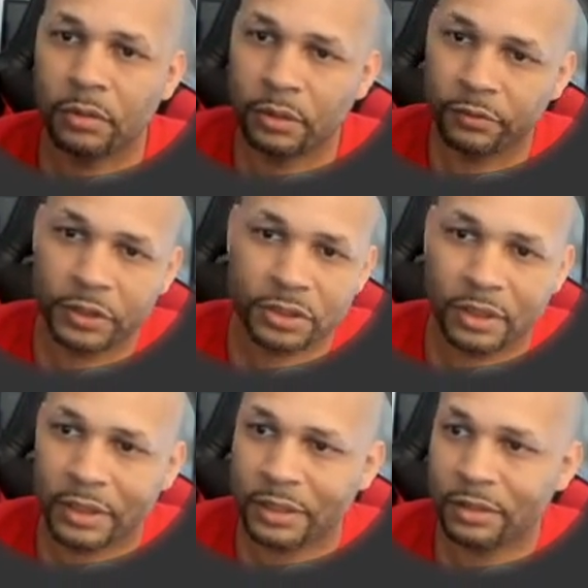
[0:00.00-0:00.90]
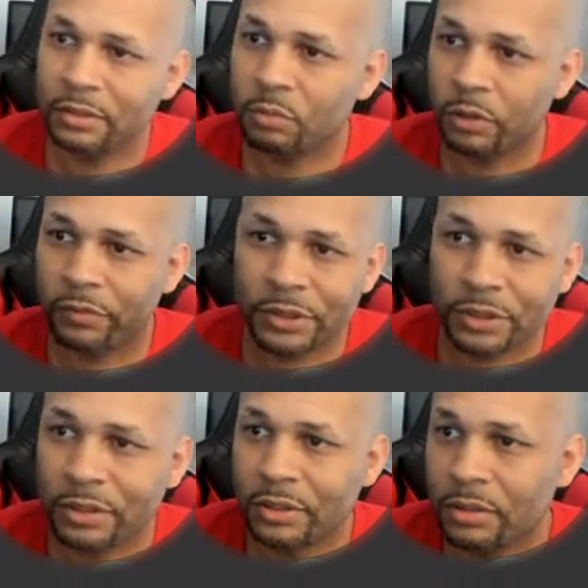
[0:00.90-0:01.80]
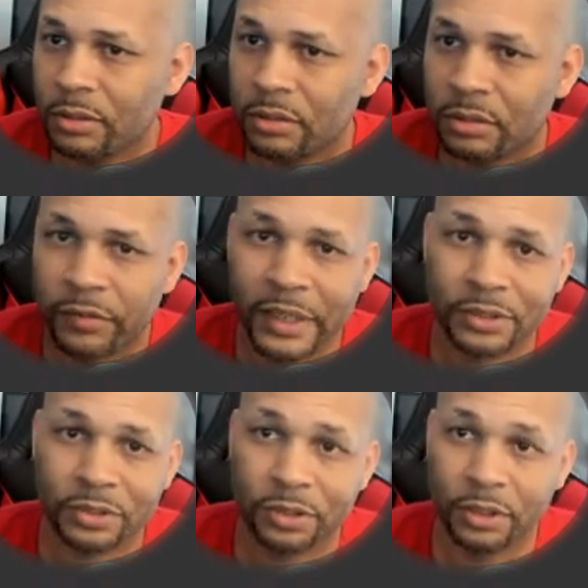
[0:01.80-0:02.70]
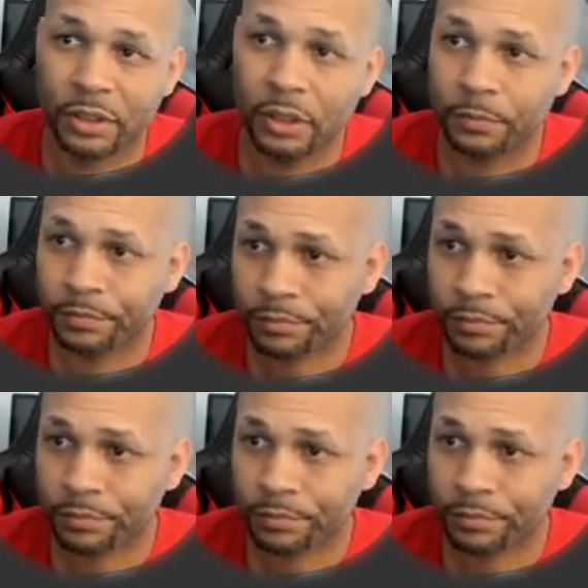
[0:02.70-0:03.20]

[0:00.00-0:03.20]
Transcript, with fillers: efficient at it, proficient, the faster you can go.